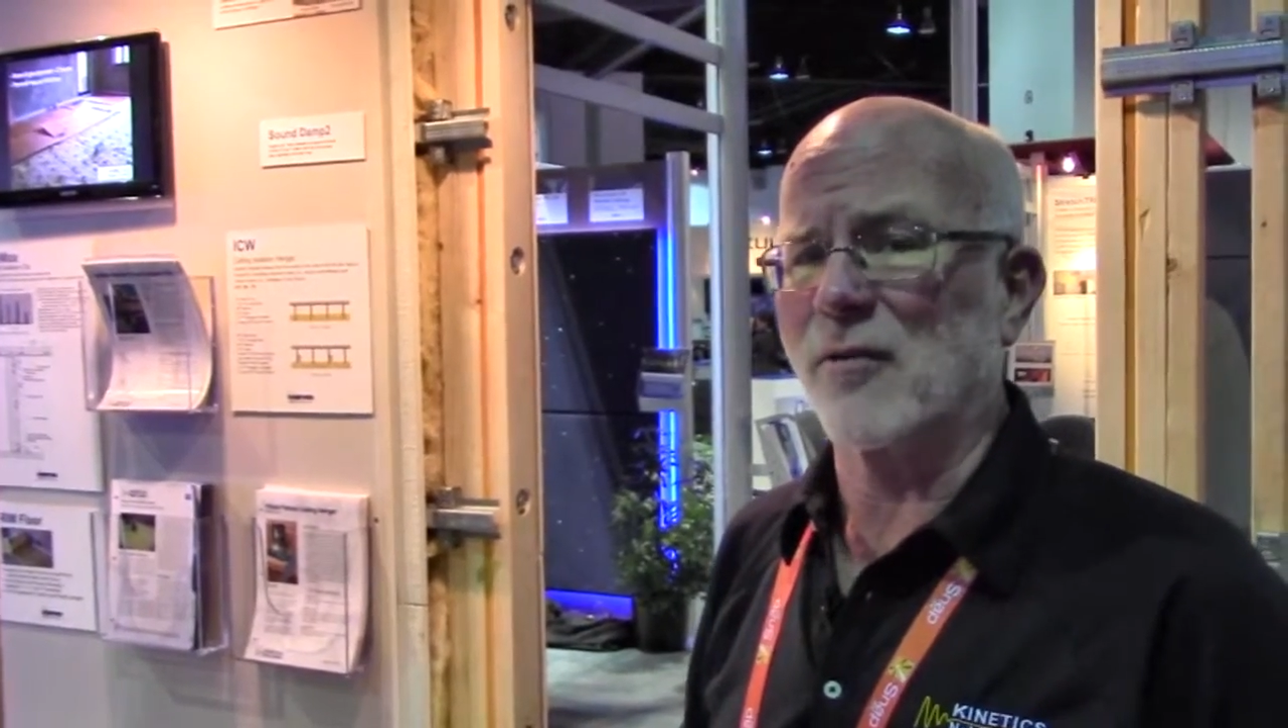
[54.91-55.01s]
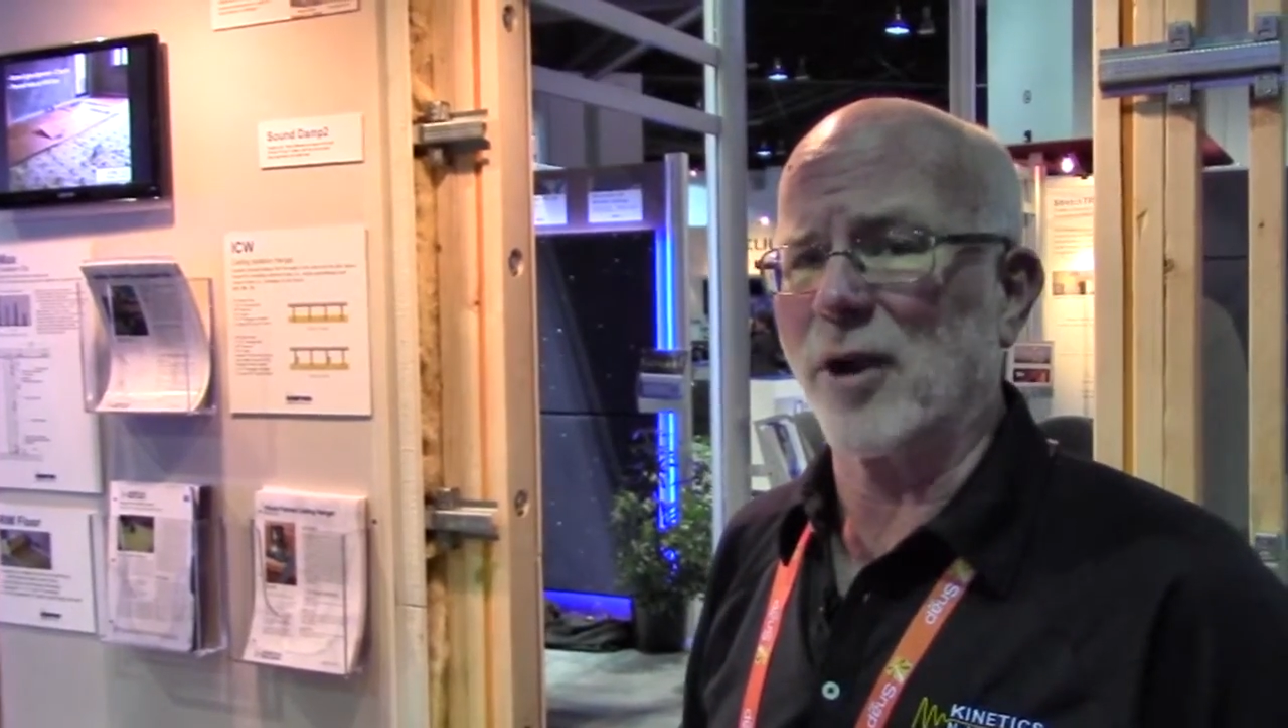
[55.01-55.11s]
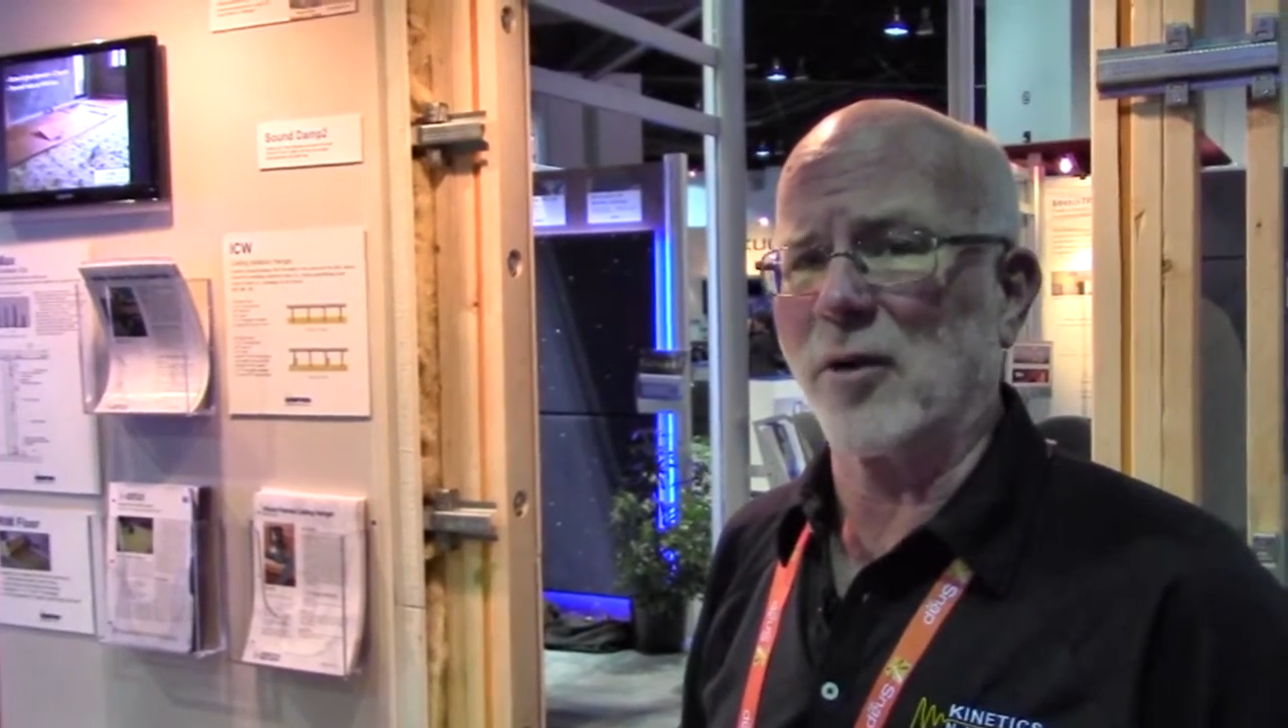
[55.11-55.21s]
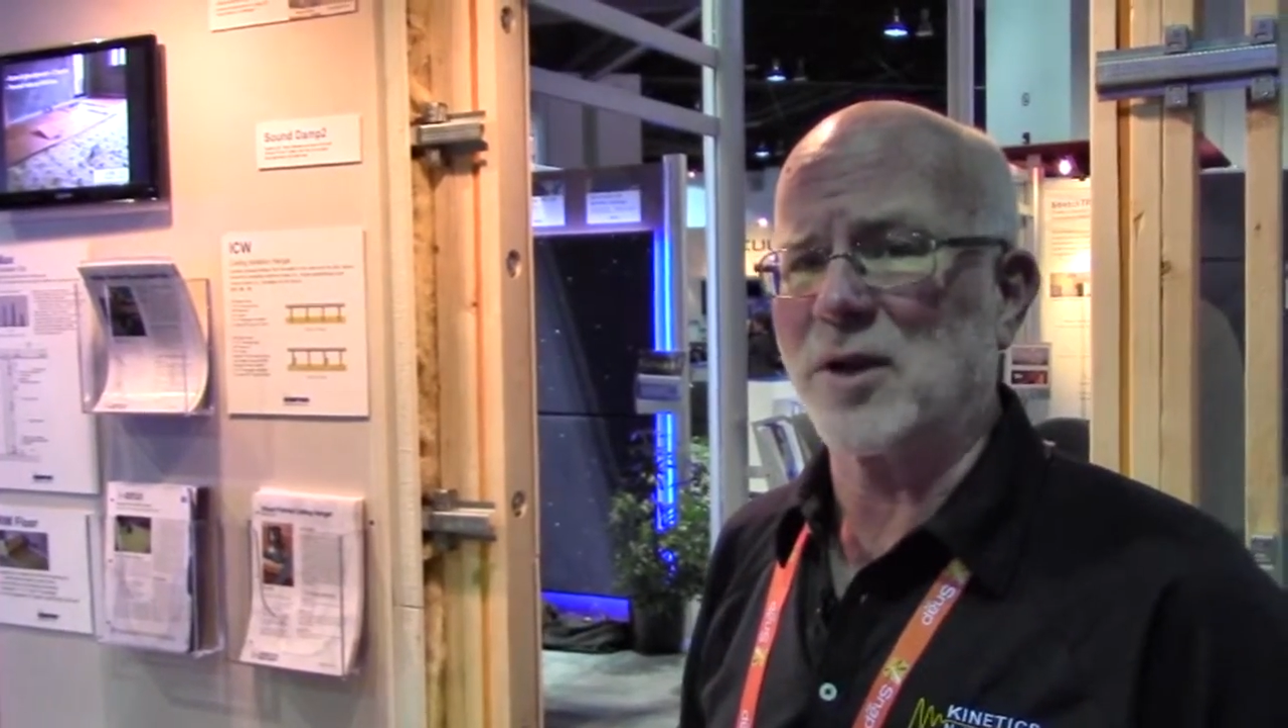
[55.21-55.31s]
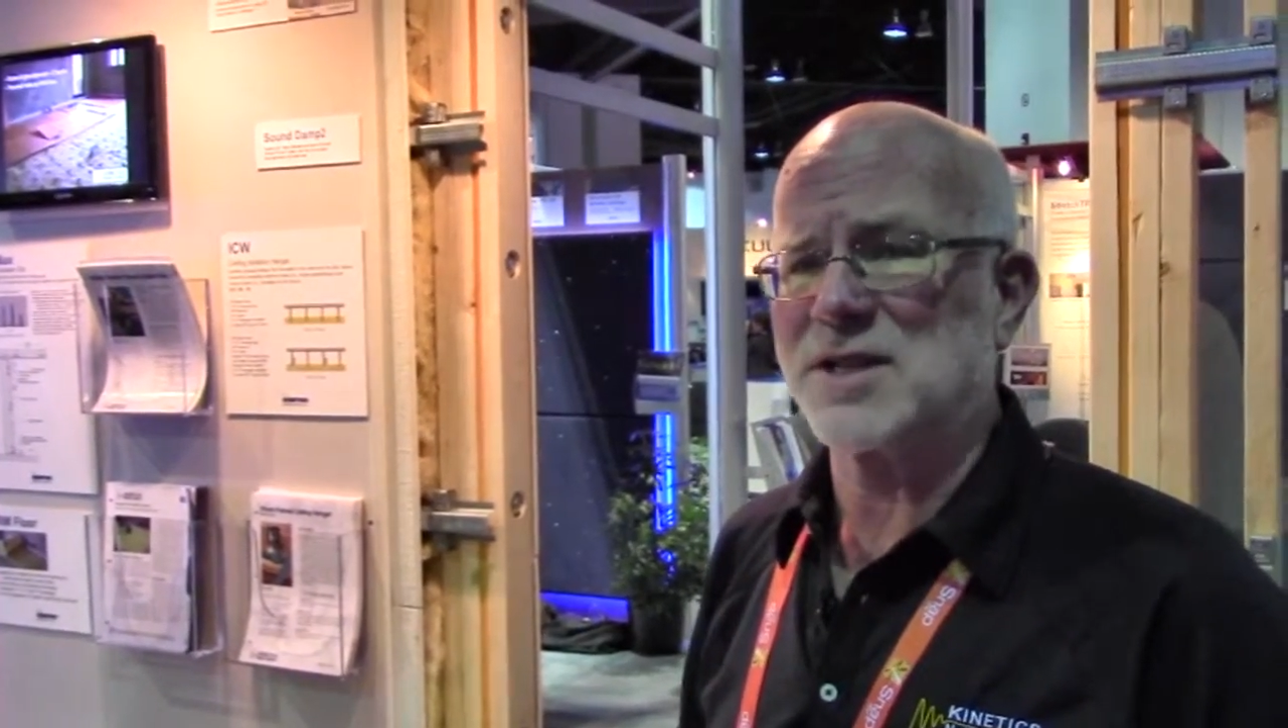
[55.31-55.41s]

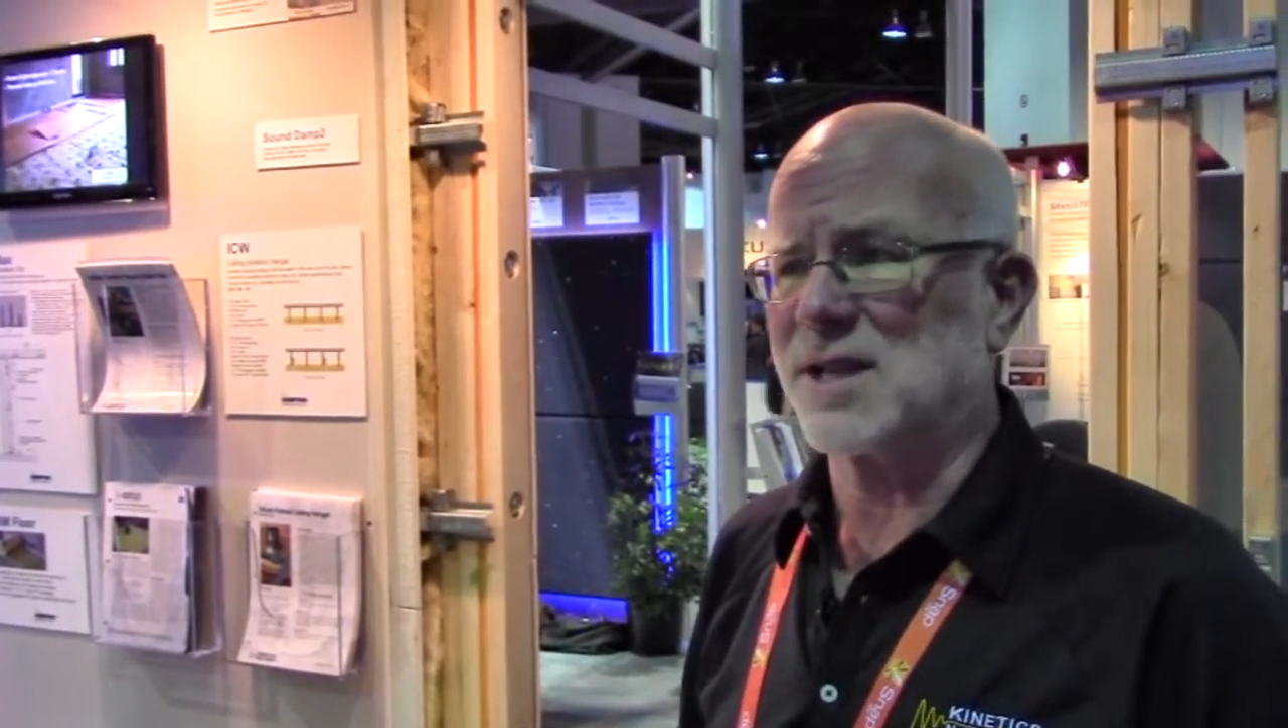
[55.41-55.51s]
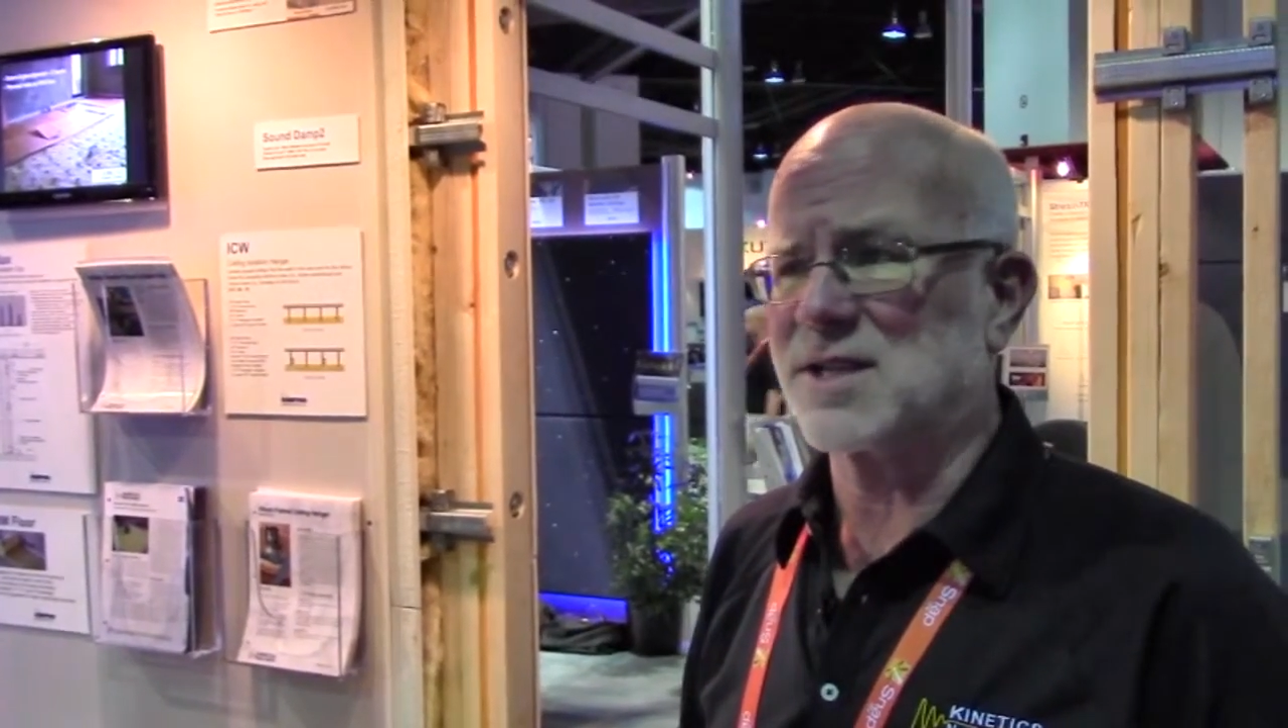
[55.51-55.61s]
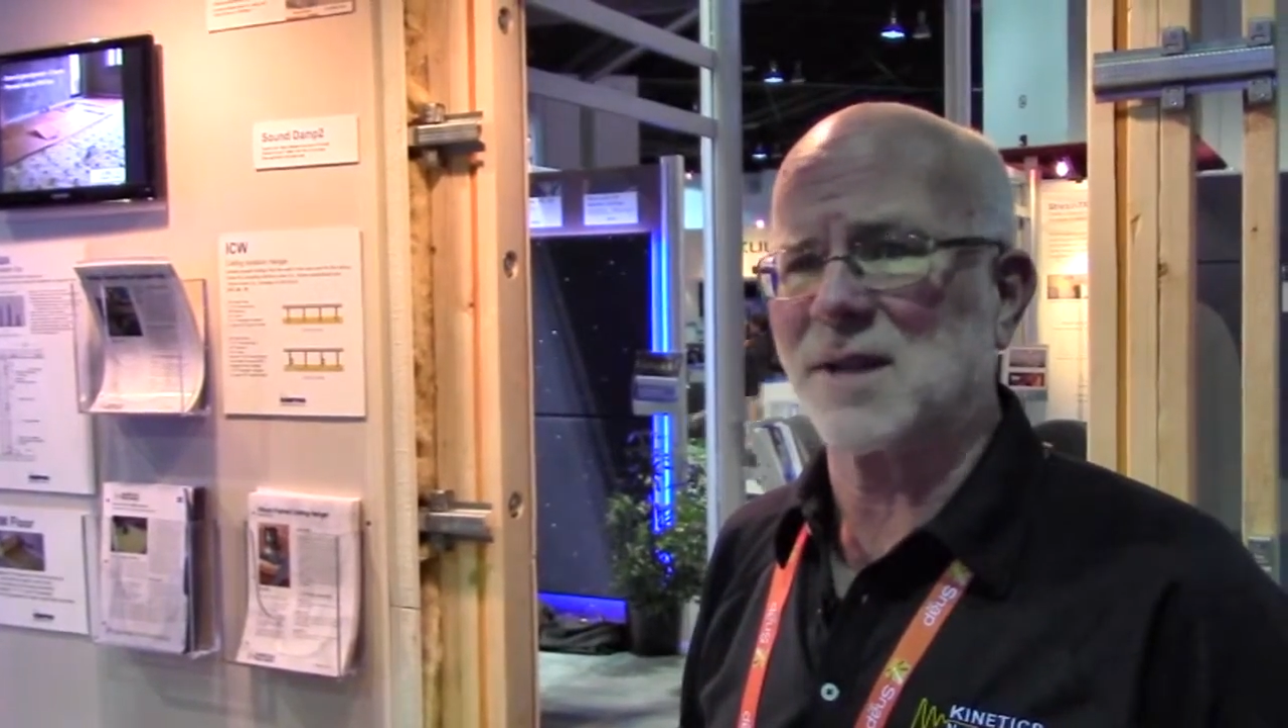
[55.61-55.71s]
frequencies,